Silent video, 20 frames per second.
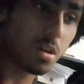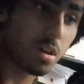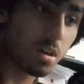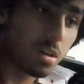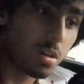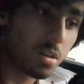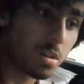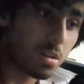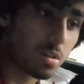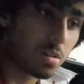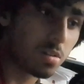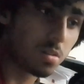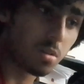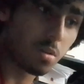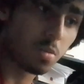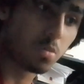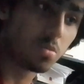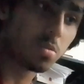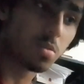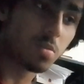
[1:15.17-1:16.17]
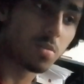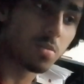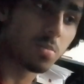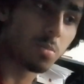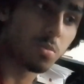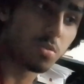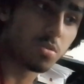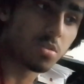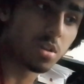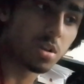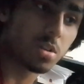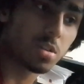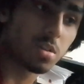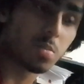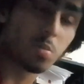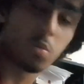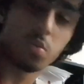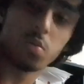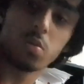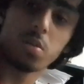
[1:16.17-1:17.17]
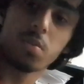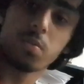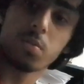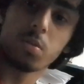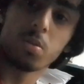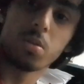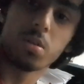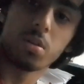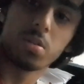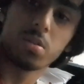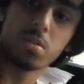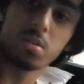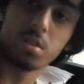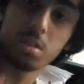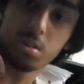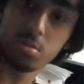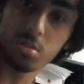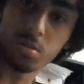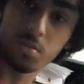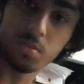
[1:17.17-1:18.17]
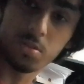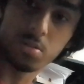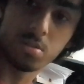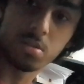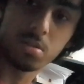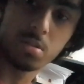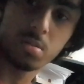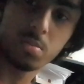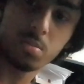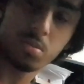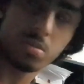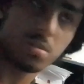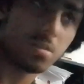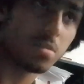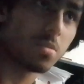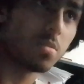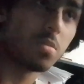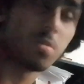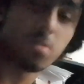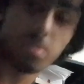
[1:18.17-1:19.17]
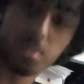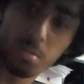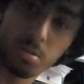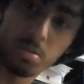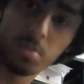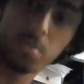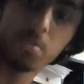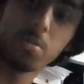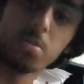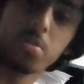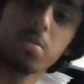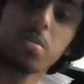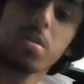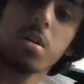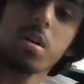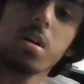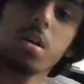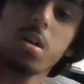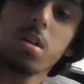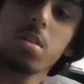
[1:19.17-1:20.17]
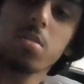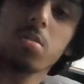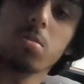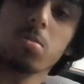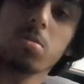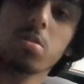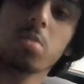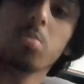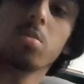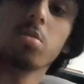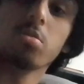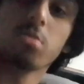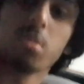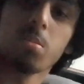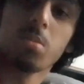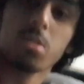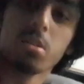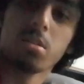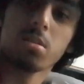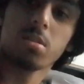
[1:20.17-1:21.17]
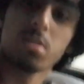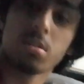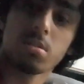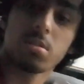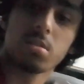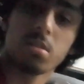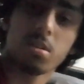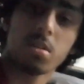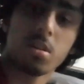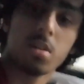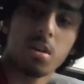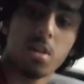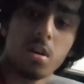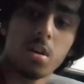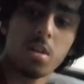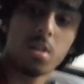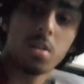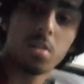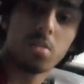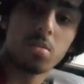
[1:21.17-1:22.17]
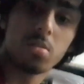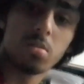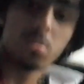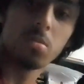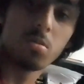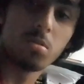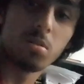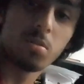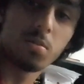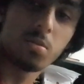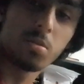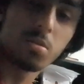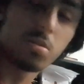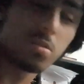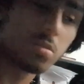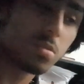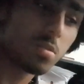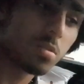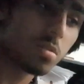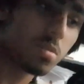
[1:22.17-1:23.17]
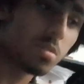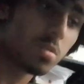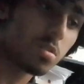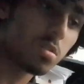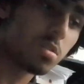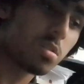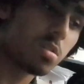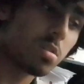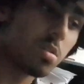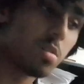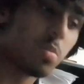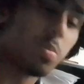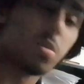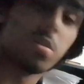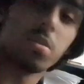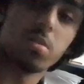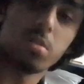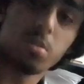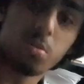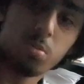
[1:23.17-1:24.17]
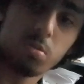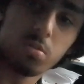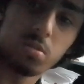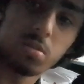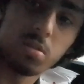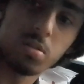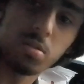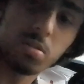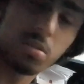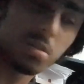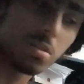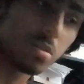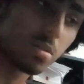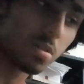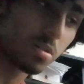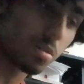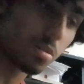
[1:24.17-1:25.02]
And because the acoustic version actually has more stuff going on than the electric version, besides the solo, of course. So we're just going to be strumming along today. So, of course, this is played on acoustic guitar.